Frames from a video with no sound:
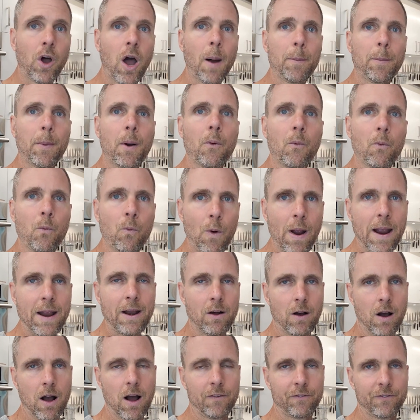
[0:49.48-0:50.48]
up
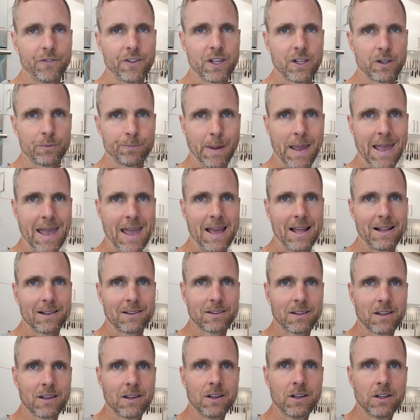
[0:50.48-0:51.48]
right off these
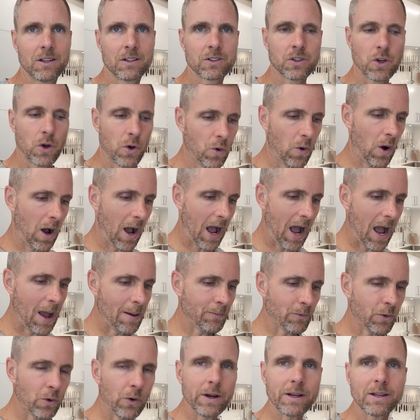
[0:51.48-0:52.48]
pans. So
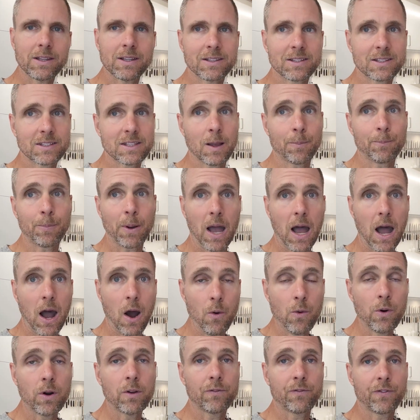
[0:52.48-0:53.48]
I'm going to step
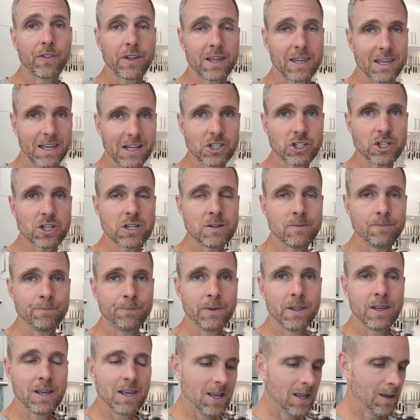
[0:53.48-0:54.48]
out of the kitchen
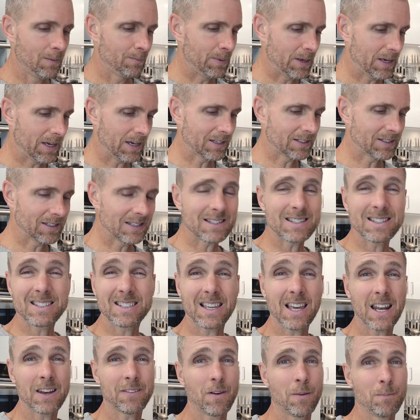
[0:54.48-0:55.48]
because this is
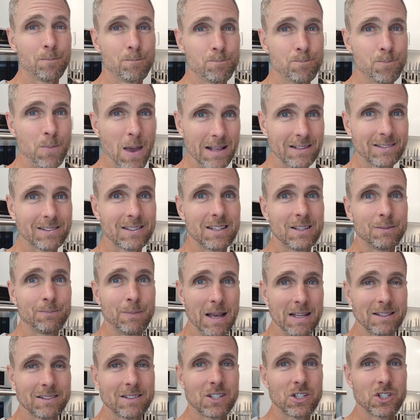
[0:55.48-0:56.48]
kind of a messy,
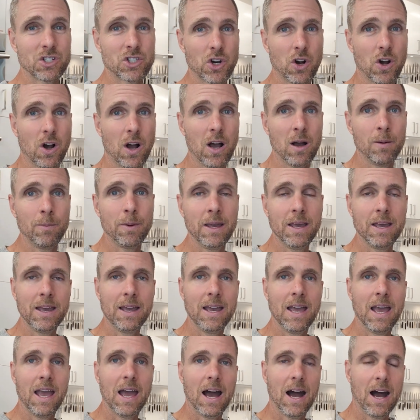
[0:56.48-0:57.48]
messy job.
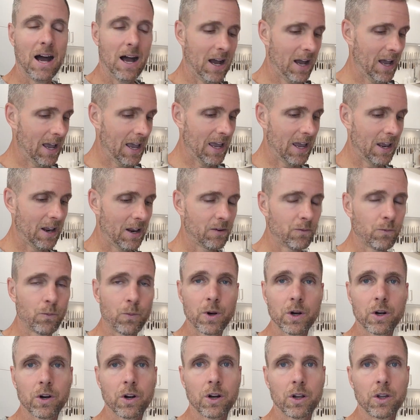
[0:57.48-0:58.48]
Uh, and
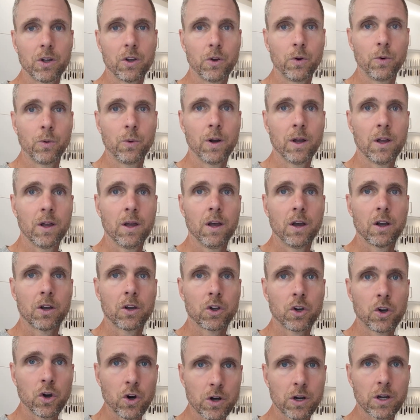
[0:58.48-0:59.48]
we're gonna
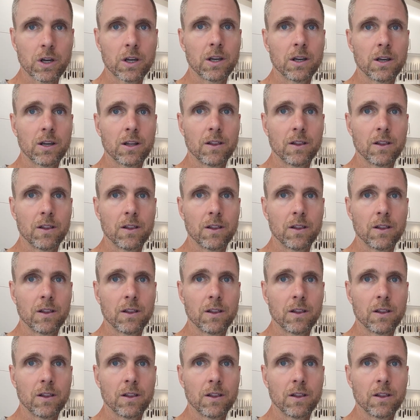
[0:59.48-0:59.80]
cook